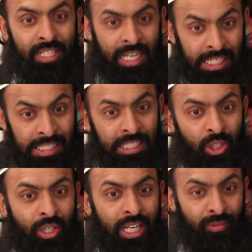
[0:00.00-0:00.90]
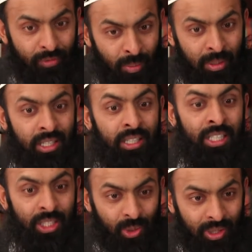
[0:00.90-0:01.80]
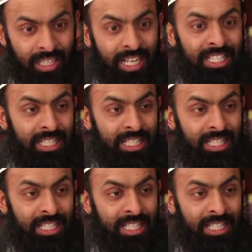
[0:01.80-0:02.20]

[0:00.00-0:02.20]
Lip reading: and I need to get from here to the next